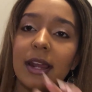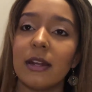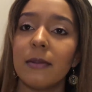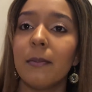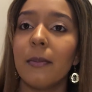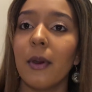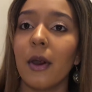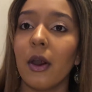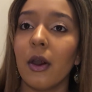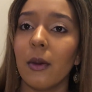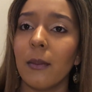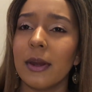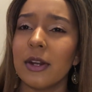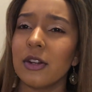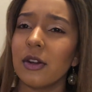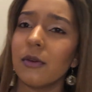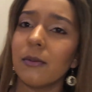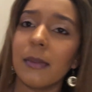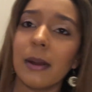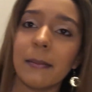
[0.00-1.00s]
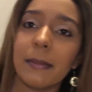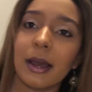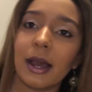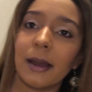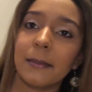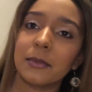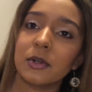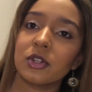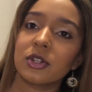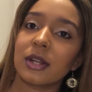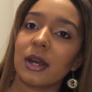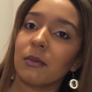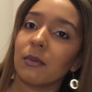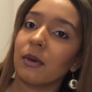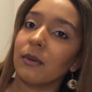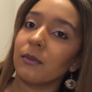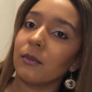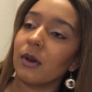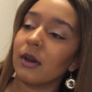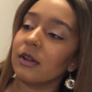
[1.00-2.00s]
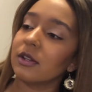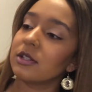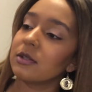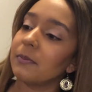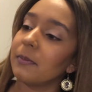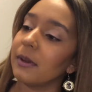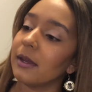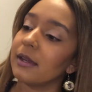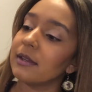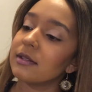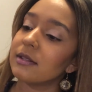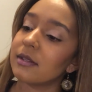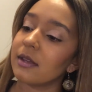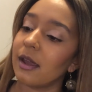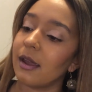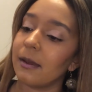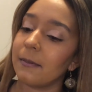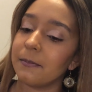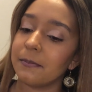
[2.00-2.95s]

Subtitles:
red bow. I don't remember how much that one was, but